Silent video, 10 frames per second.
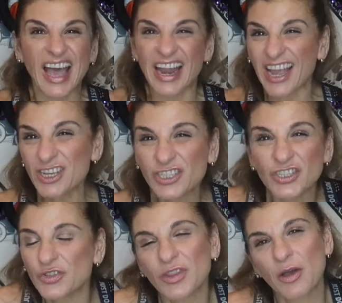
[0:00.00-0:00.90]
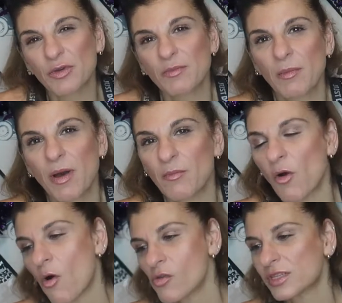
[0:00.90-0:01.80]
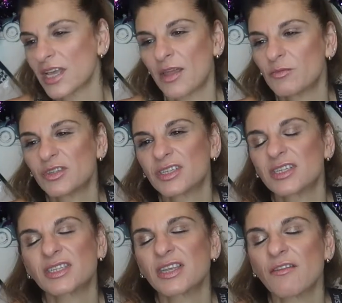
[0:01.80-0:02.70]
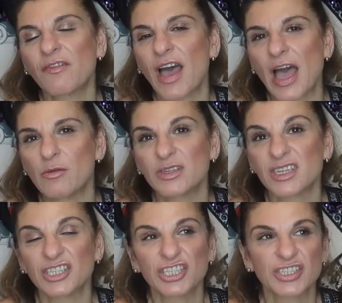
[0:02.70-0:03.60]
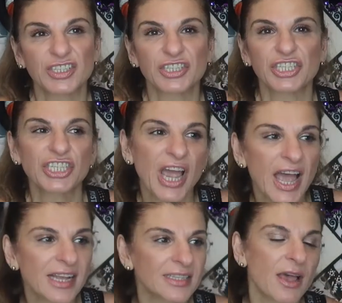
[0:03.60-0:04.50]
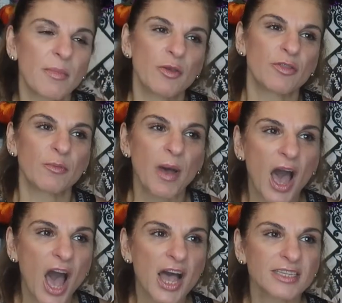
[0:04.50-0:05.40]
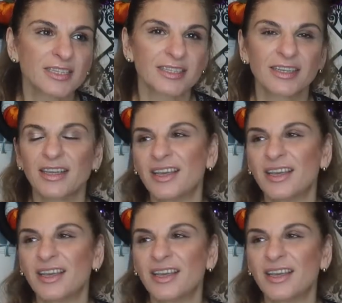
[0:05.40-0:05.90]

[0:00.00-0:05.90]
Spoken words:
And I used to do that with my mum all the time. We used to sit for hours and just chat about the past,